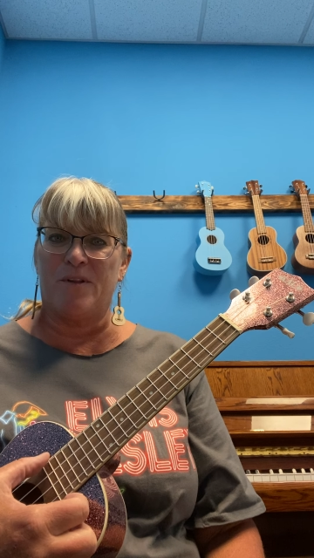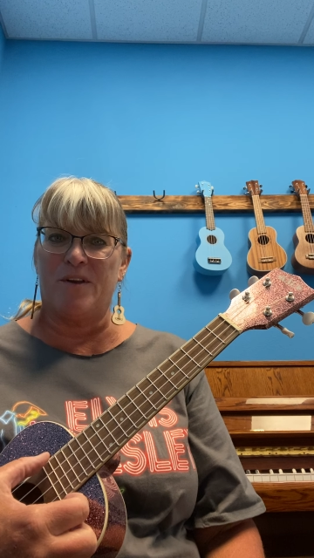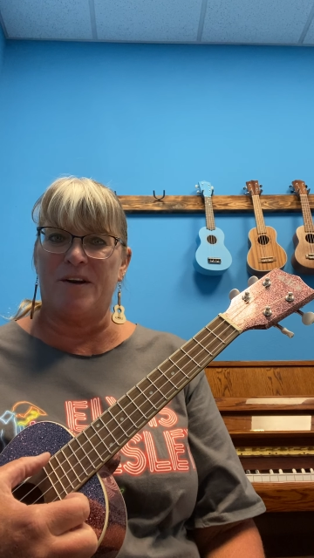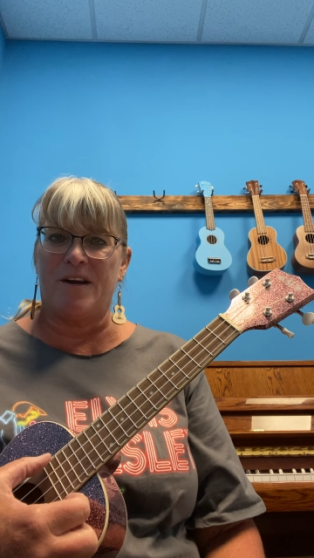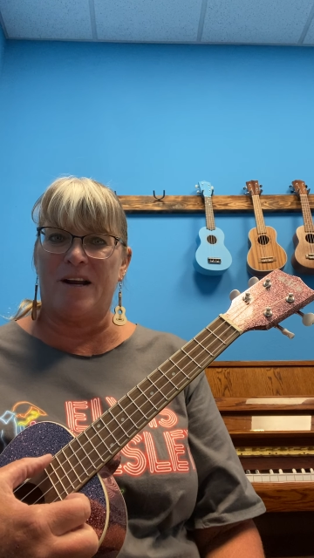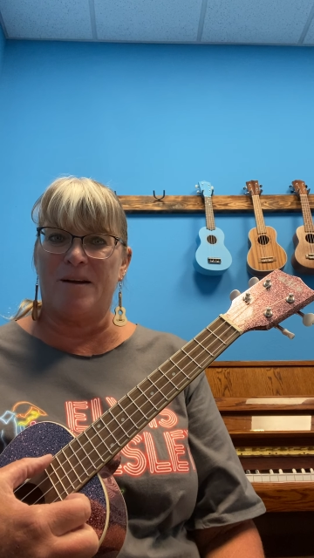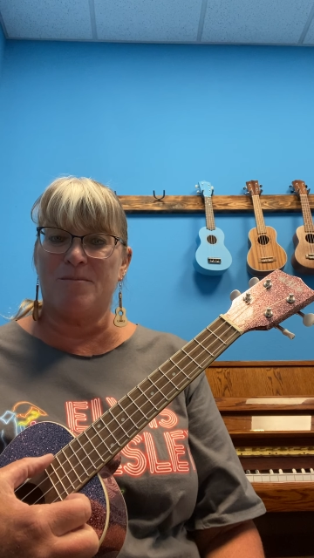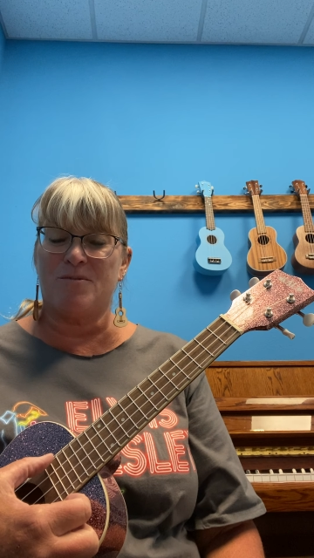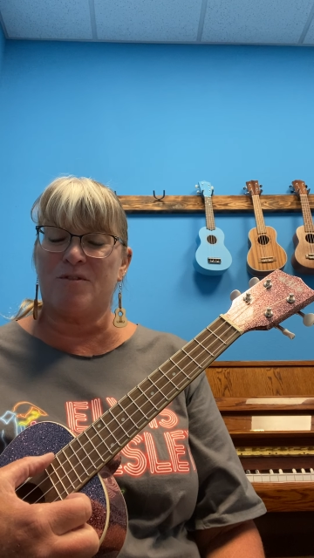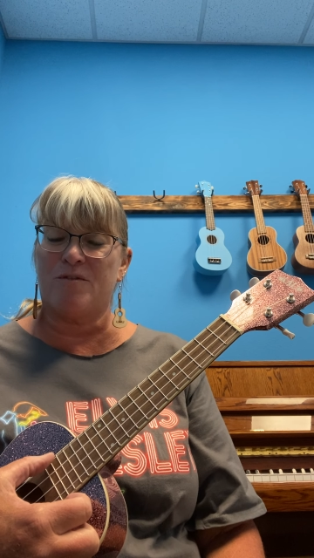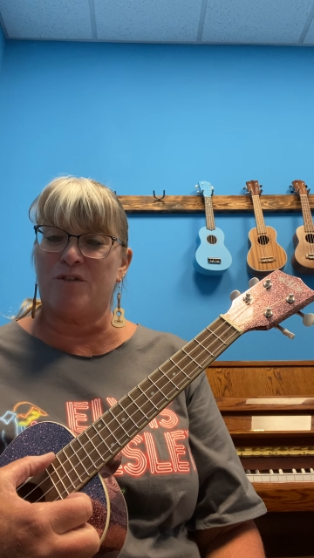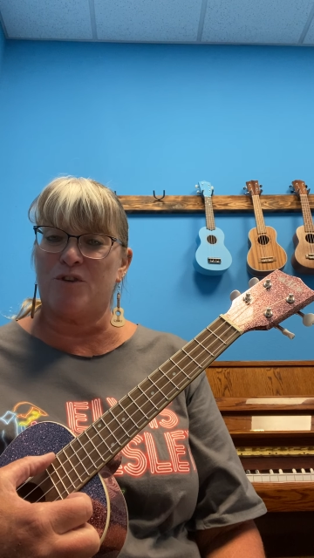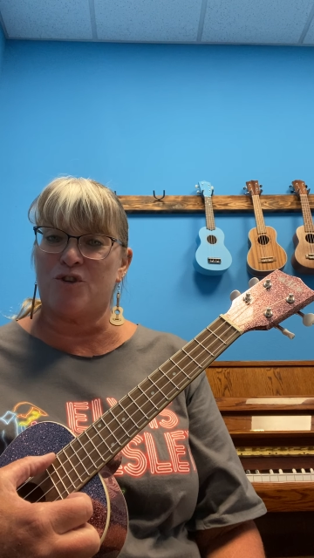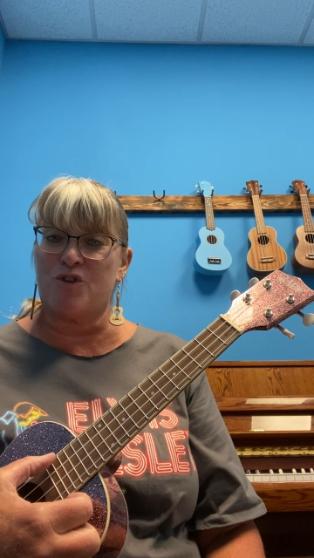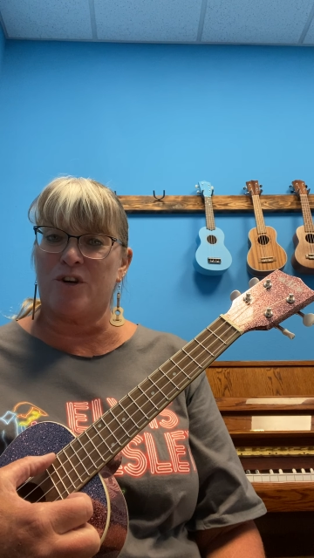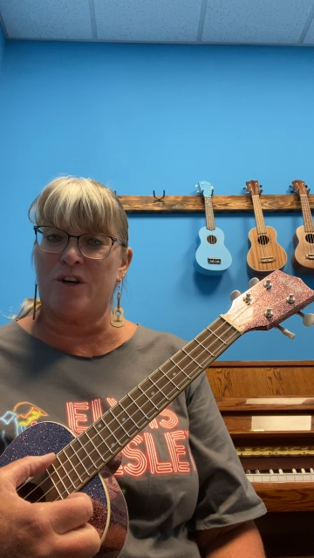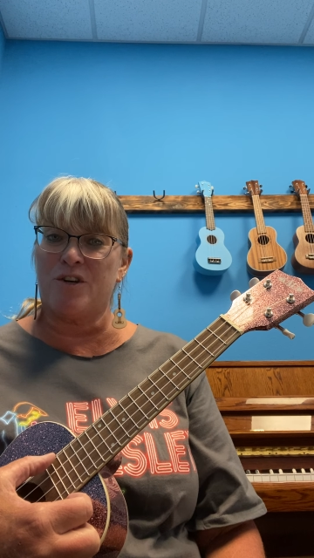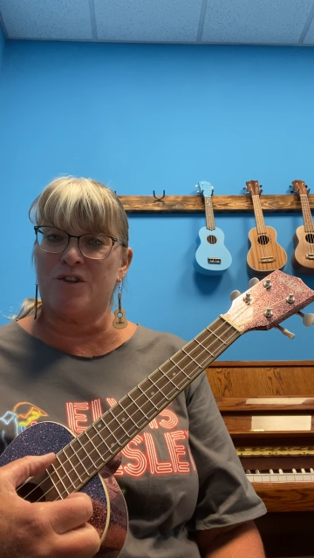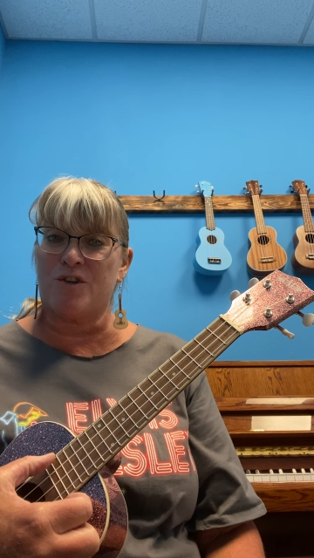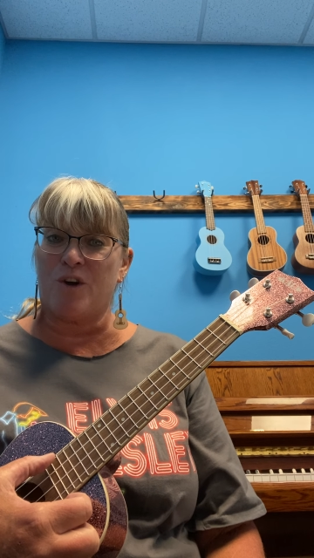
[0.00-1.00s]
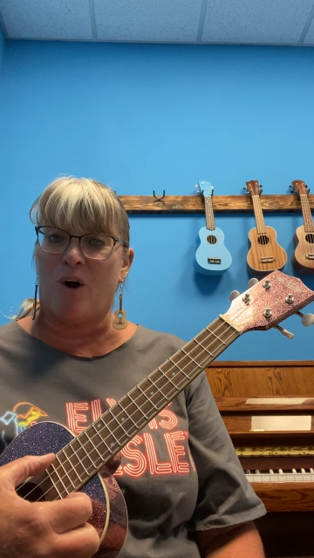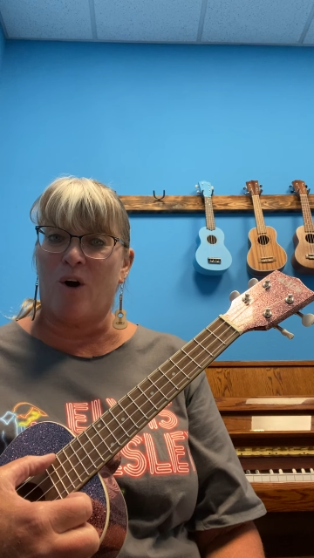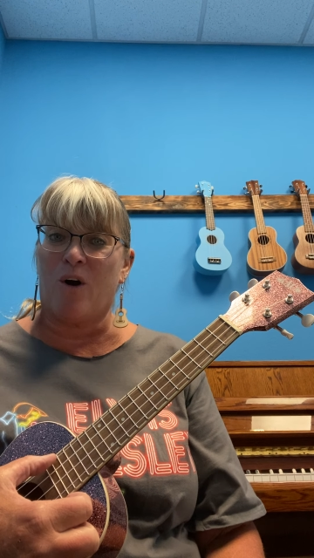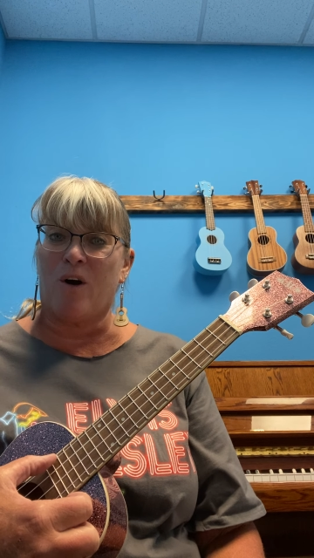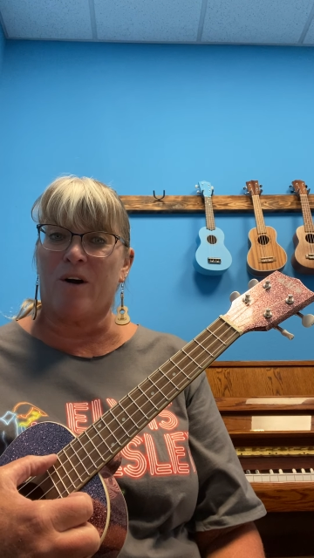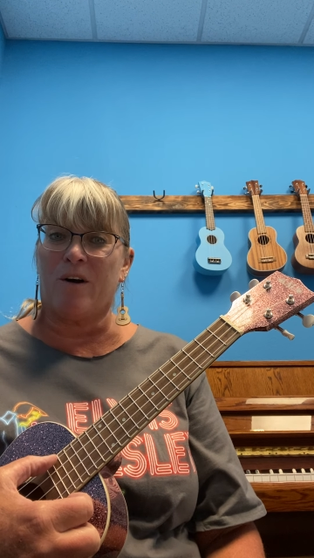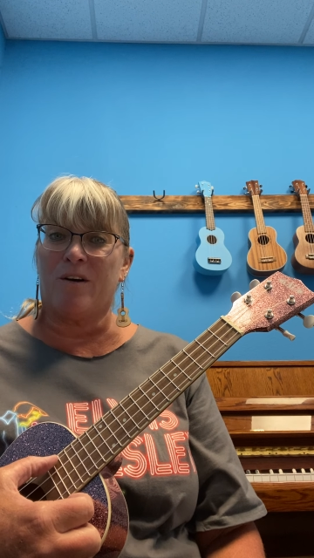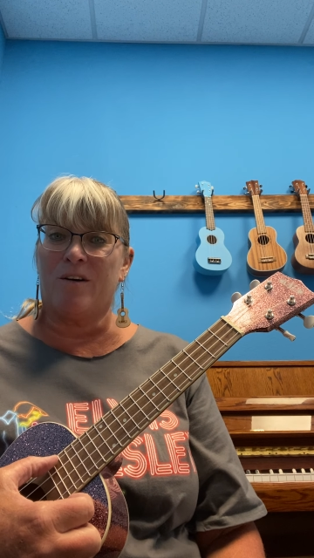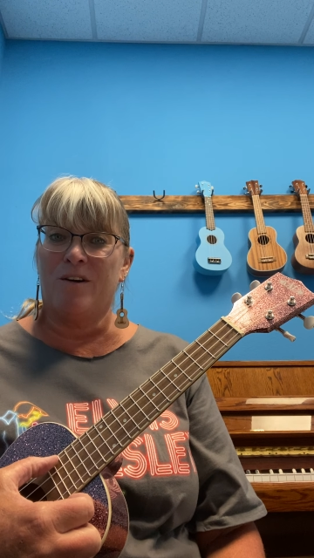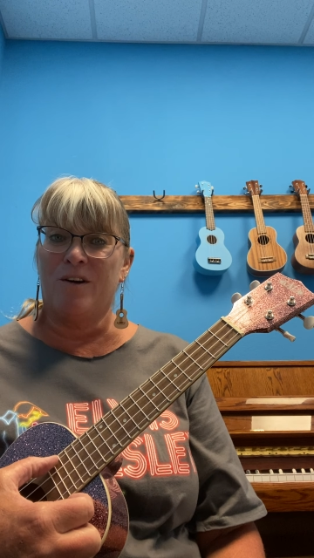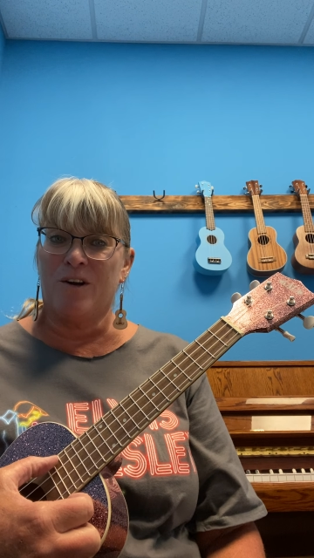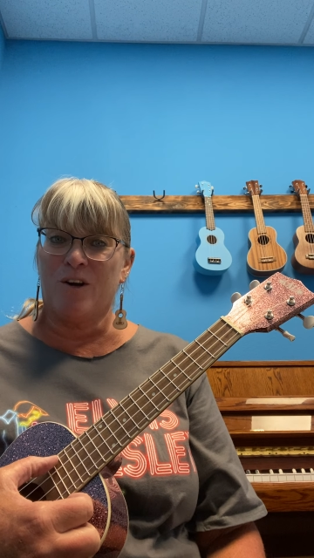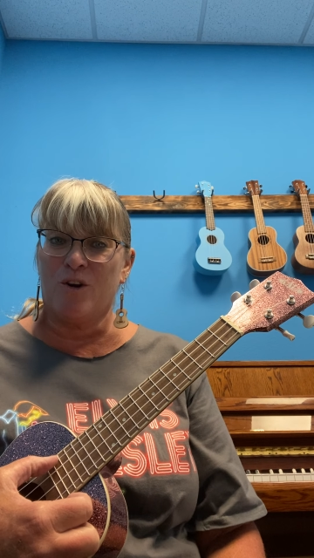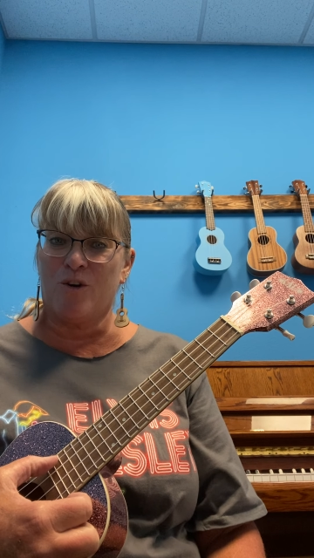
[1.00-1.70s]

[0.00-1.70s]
the names of your strings are